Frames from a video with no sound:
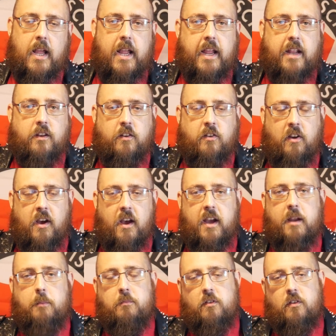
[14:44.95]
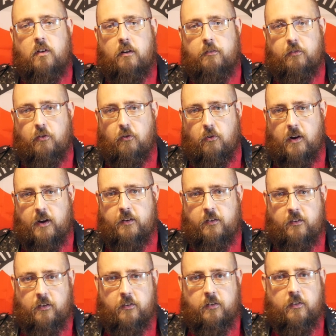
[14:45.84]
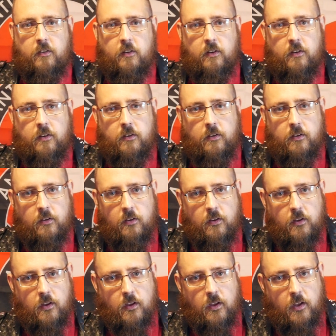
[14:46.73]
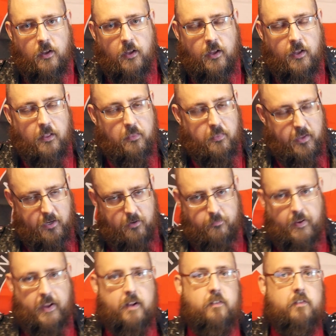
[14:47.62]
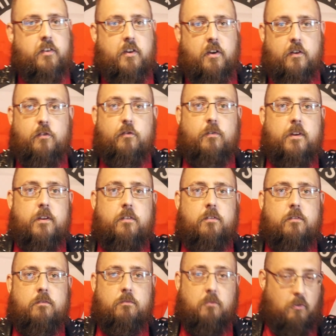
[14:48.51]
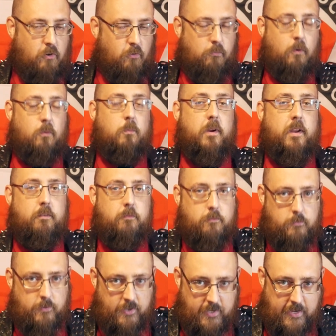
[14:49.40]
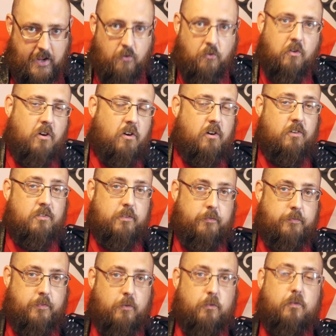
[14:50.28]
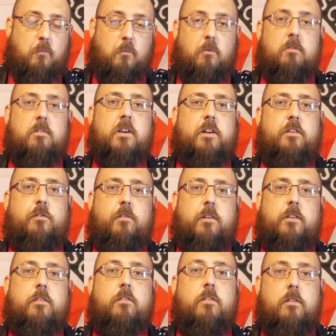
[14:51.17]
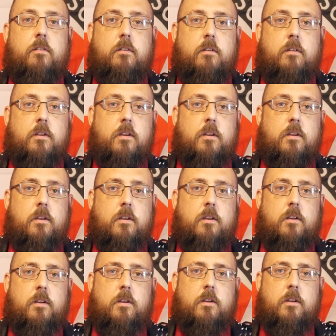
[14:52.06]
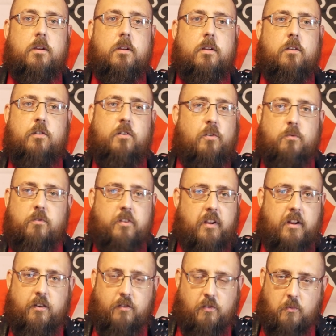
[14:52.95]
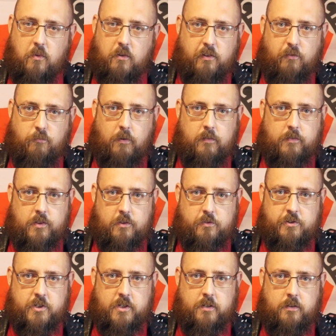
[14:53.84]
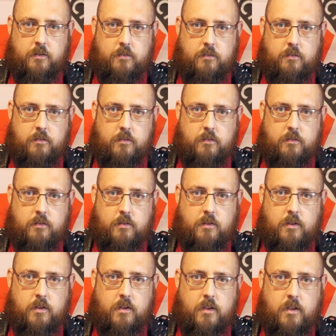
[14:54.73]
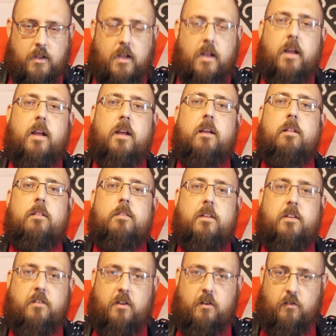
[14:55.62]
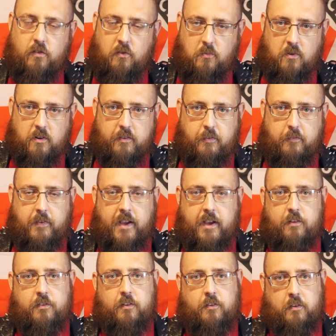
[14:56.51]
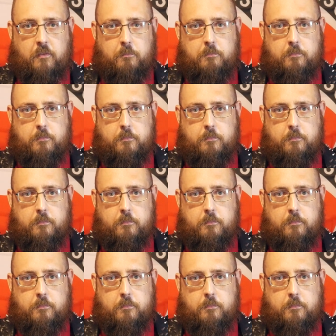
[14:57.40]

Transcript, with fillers: In times of crisis, the advanced countries, or what we would now call the first world countries, don't tend towards revolution. They tend towards fascism.